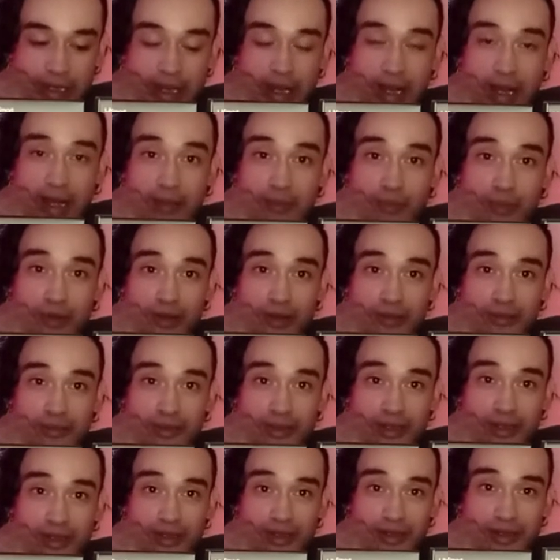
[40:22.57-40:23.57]
I bought
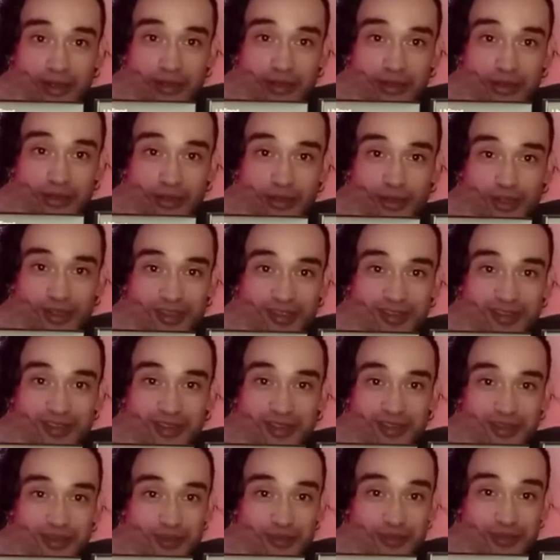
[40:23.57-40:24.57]

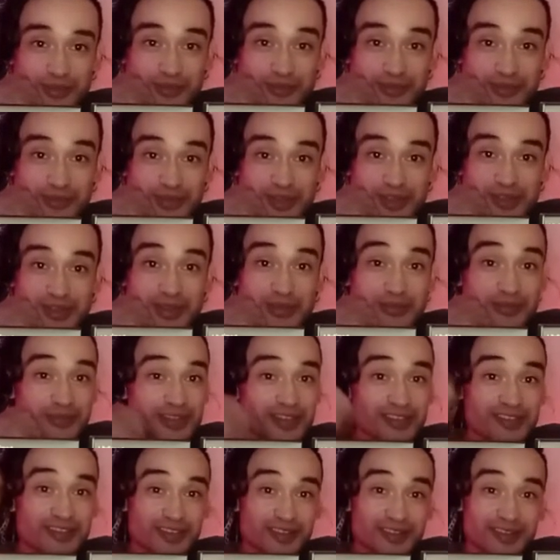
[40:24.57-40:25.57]
36 of them for some
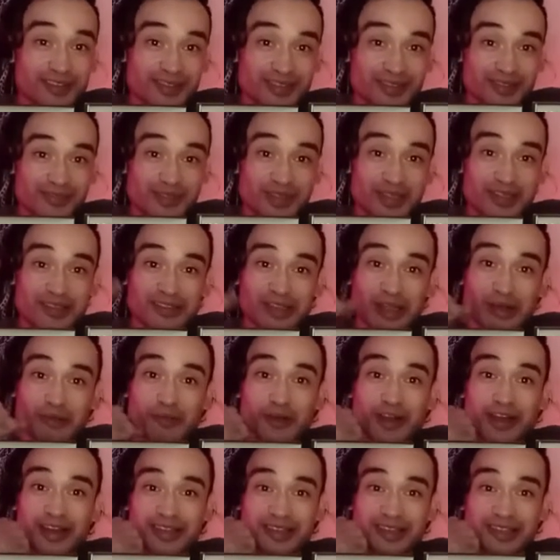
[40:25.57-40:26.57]
reason because I
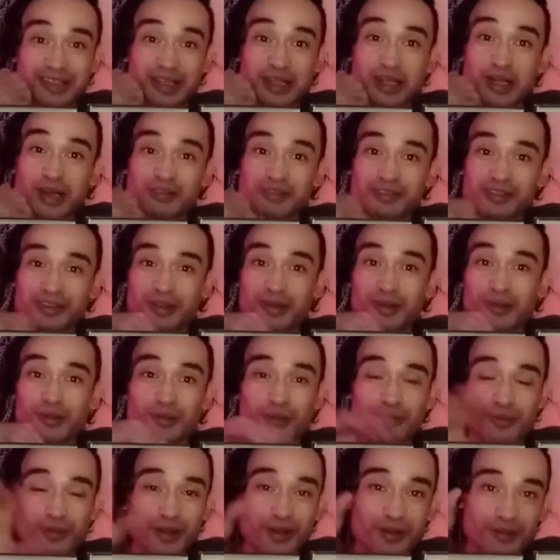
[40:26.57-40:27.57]
wanted to cover the
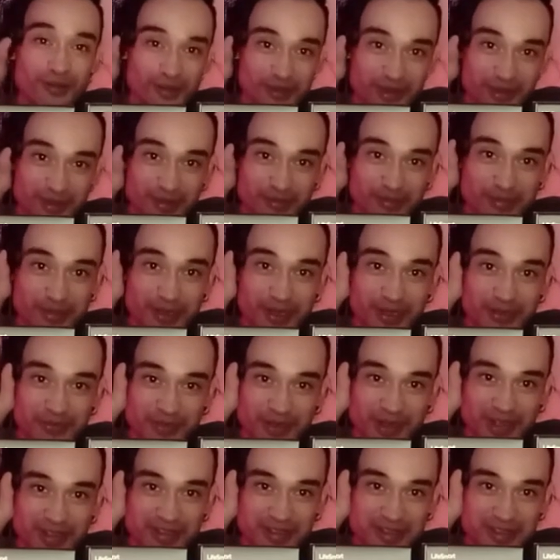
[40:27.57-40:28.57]
whole wall with them pretty
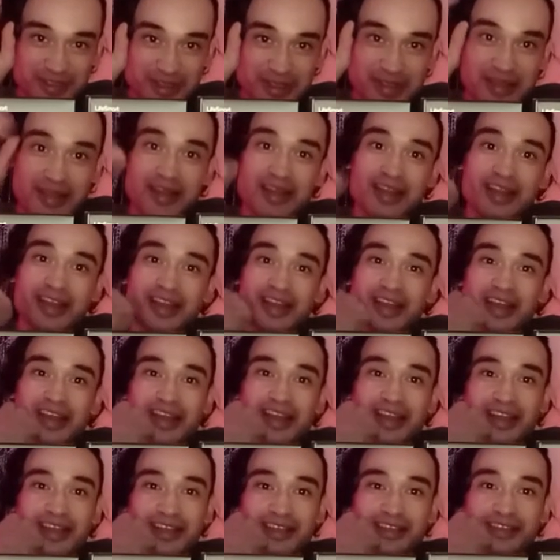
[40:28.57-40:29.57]
much.
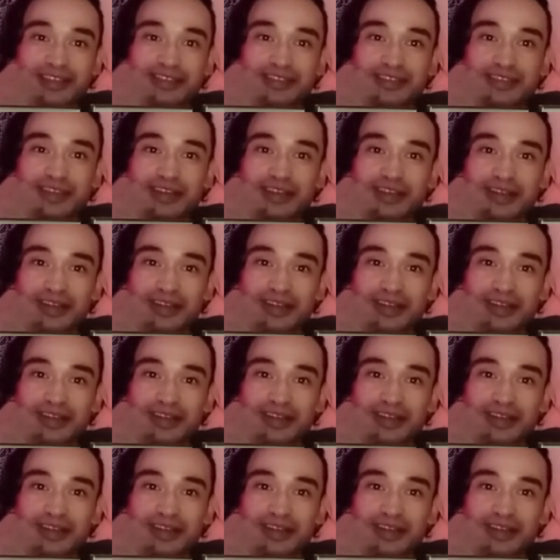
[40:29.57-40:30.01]
And